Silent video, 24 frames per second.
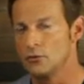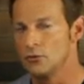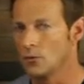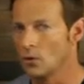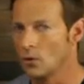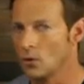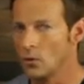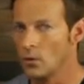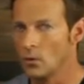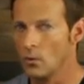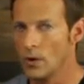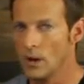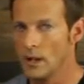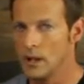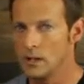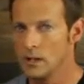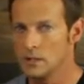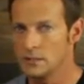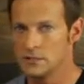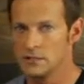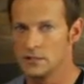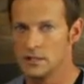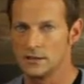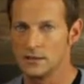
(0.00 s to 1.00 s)
There are
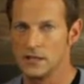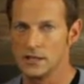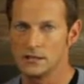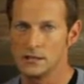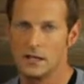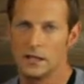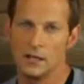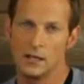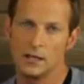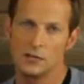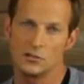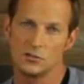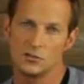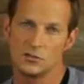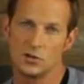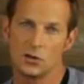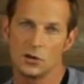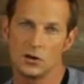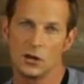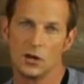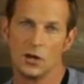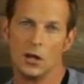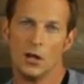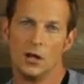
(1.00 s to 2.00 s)
ways that day can
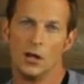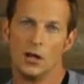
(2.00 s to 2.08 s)
start